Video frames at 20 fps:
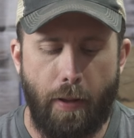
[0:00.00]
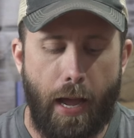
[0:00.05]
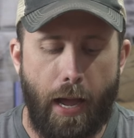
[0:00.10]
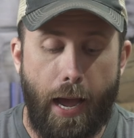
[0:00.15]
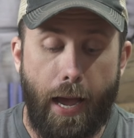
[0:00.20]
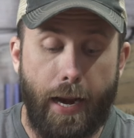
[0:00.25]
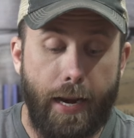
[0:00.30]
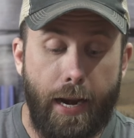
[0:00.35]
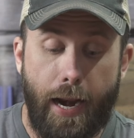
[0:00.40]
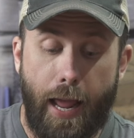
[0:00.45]

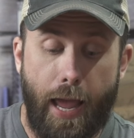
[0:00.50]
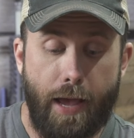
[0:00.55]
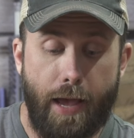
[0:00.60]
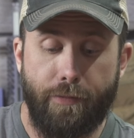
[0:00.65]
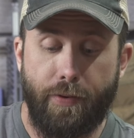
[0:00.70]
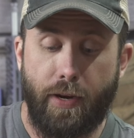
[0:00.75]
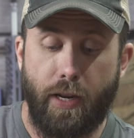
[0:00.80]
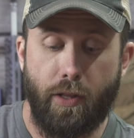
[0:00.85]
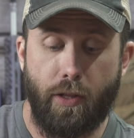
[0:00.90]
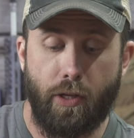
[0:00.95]
I didn't
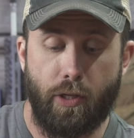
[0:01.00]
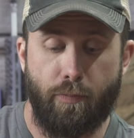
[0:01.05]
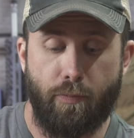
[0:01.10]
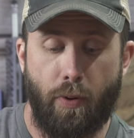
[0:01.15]
have any of those